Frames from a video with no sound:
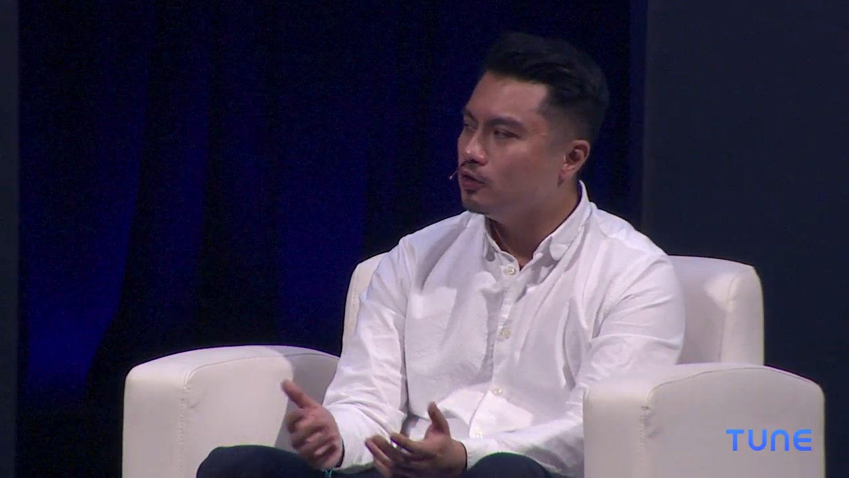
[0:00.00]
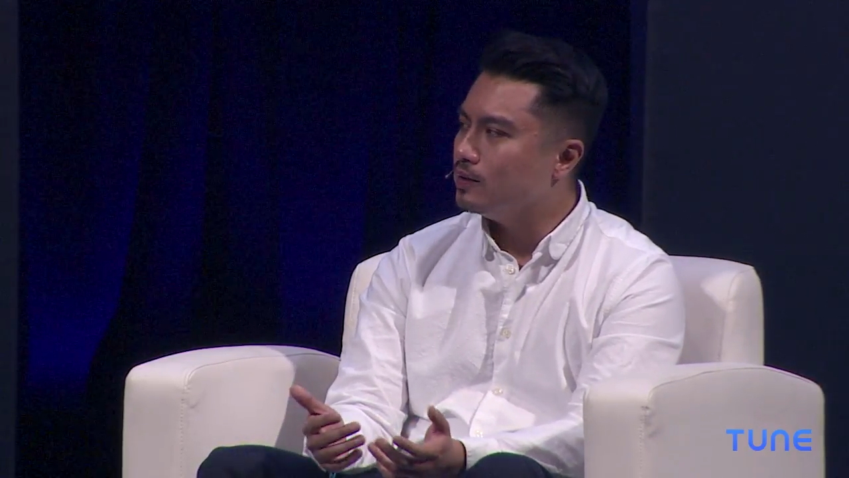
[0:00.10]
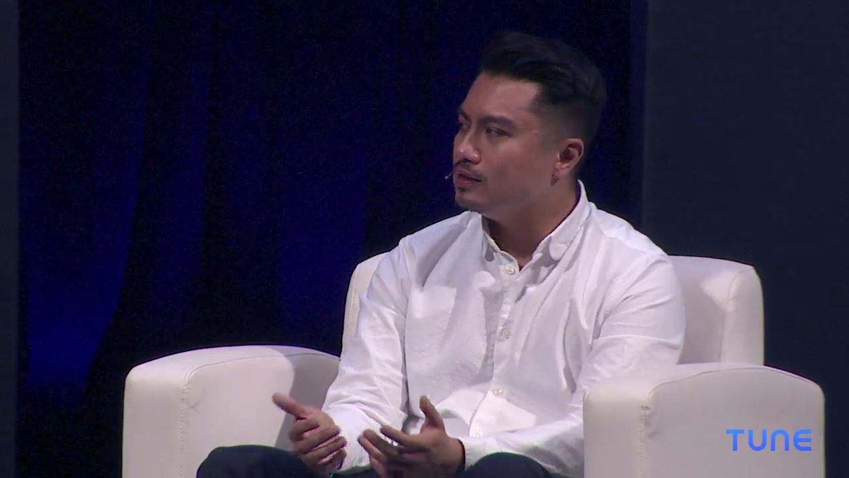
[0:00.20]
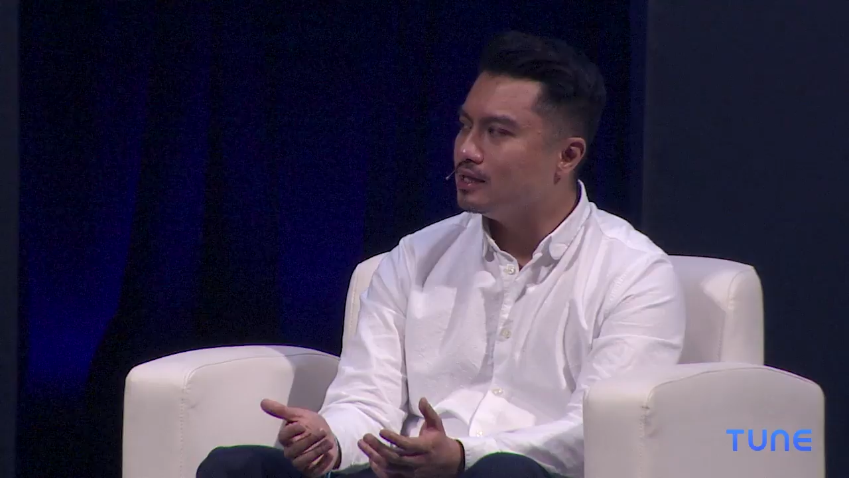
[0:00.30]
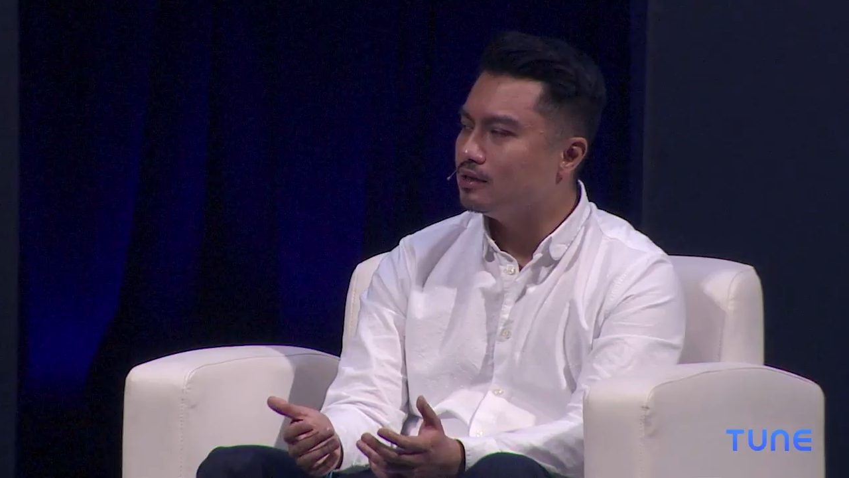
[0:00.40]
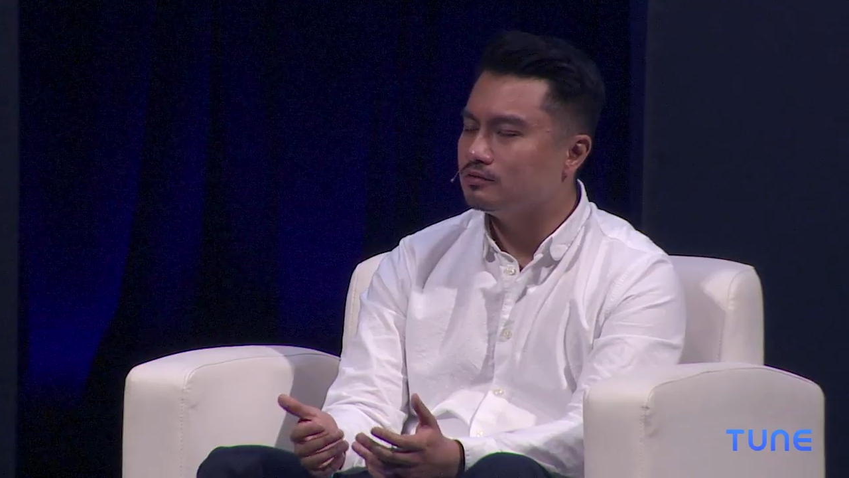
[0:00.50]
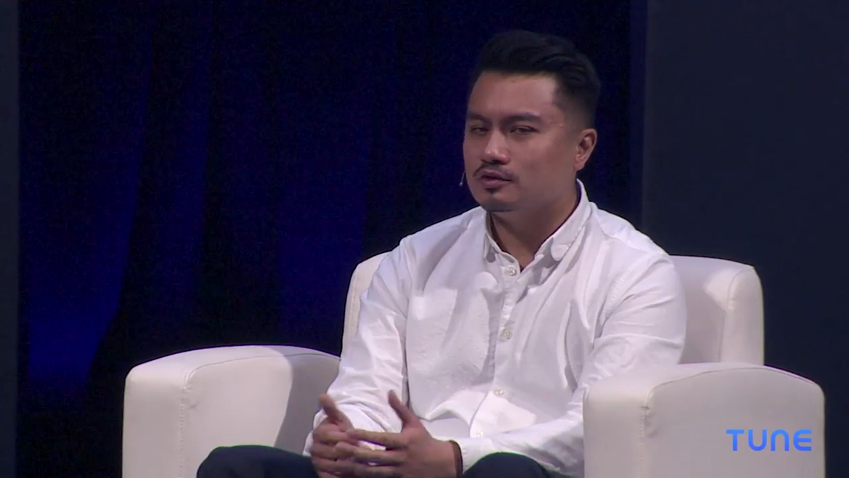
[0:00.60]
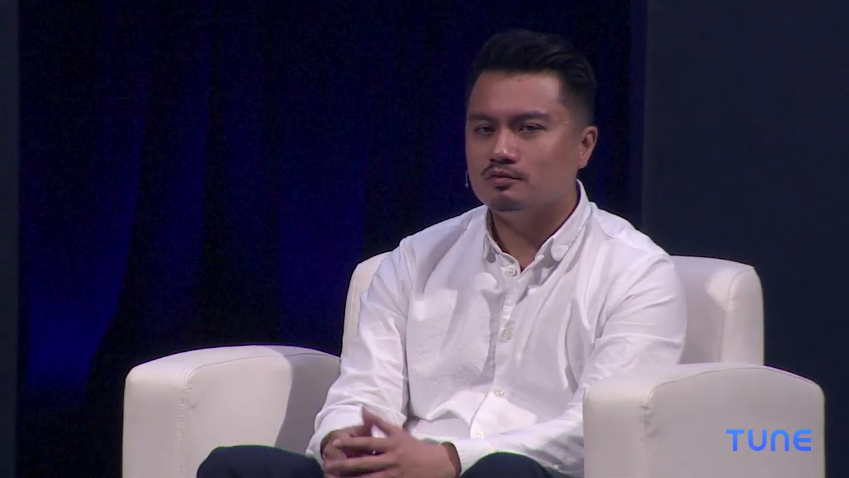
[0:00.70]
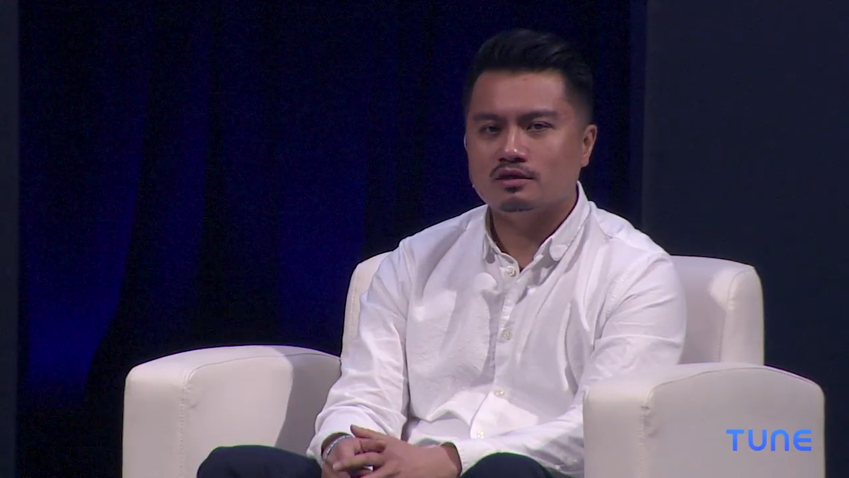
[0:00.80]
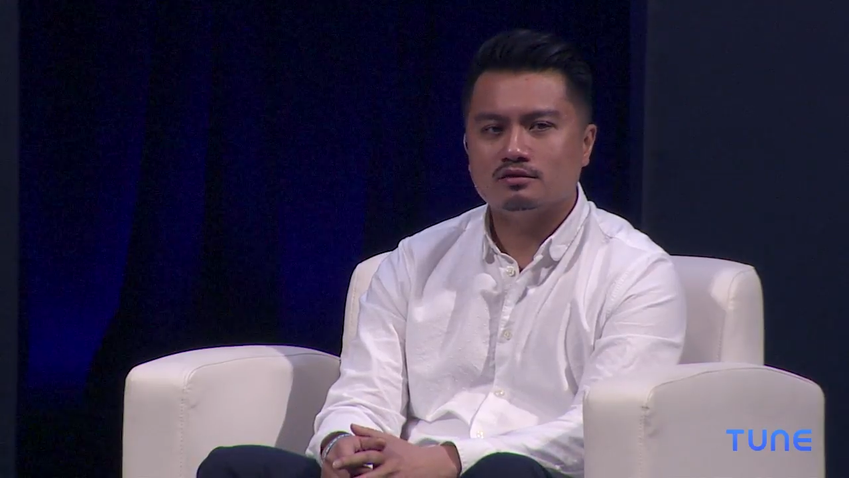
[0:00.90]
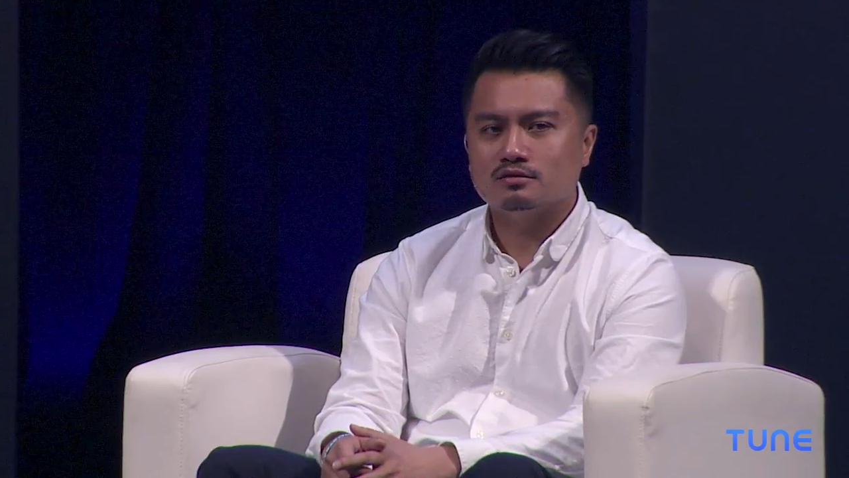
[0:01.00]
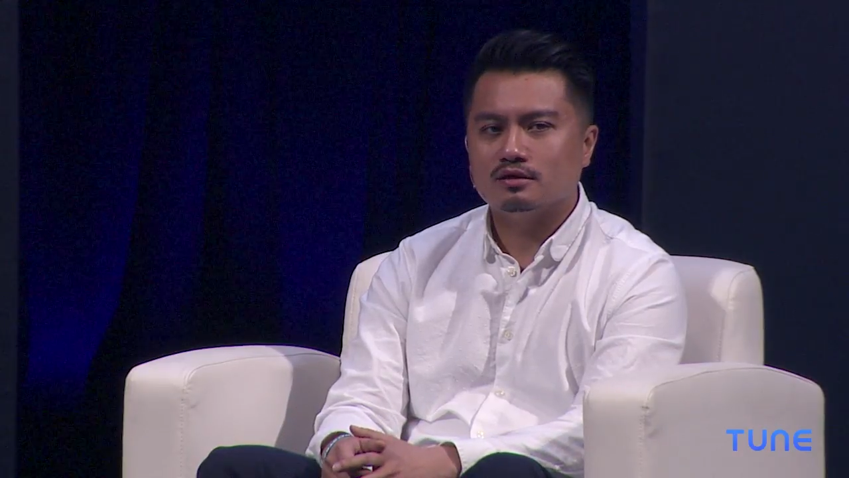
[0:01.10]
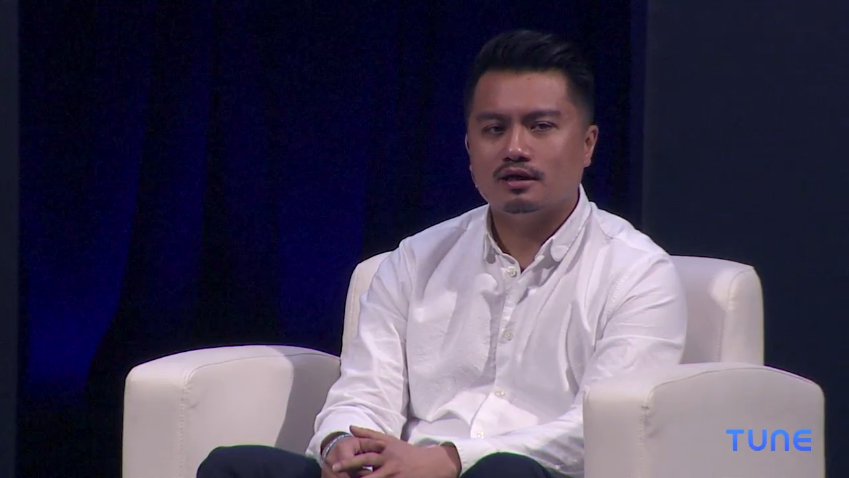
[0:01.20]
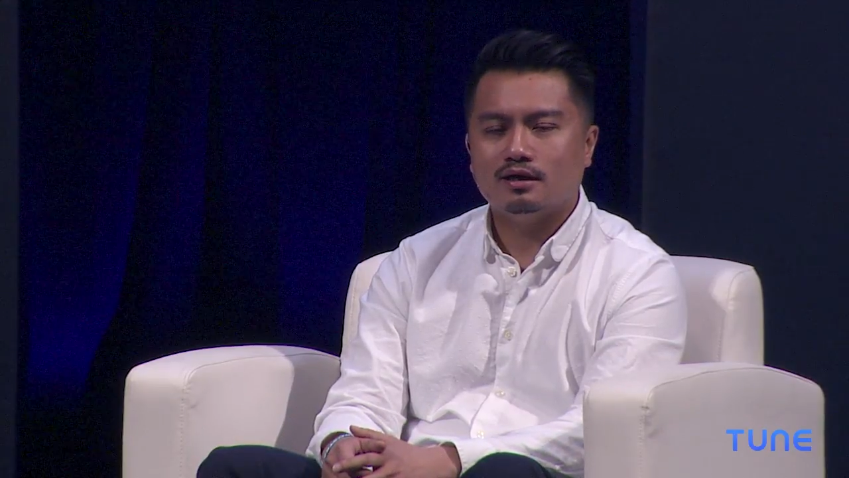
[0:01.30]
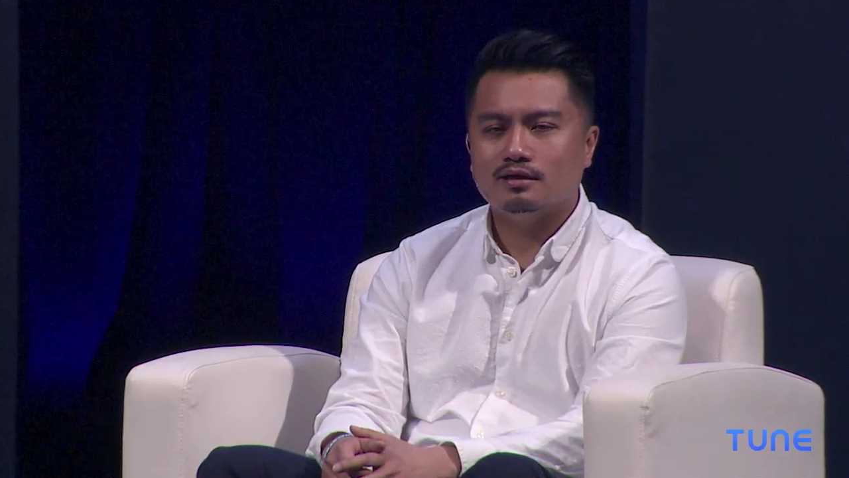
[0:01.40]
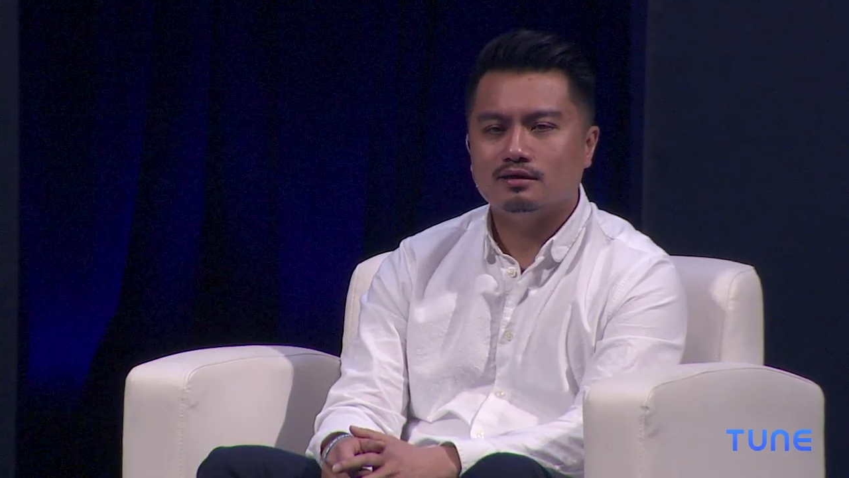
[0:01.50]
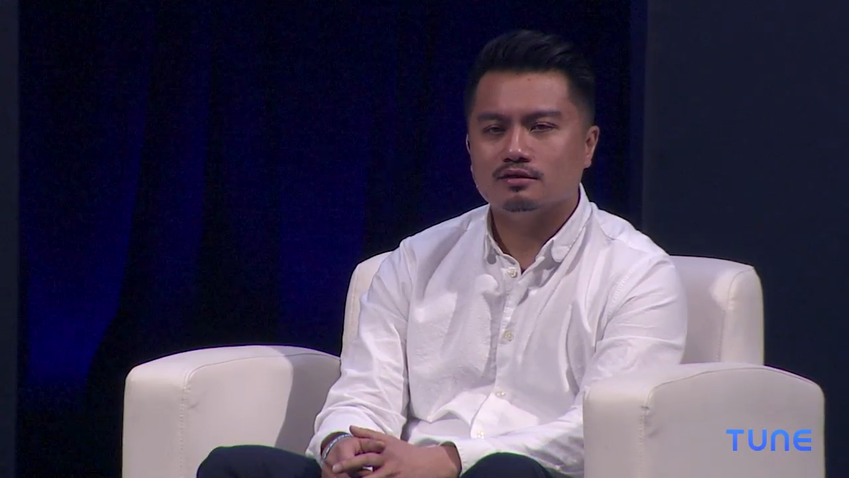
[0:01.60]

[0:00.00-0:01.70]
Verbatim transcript: the way down to whether a,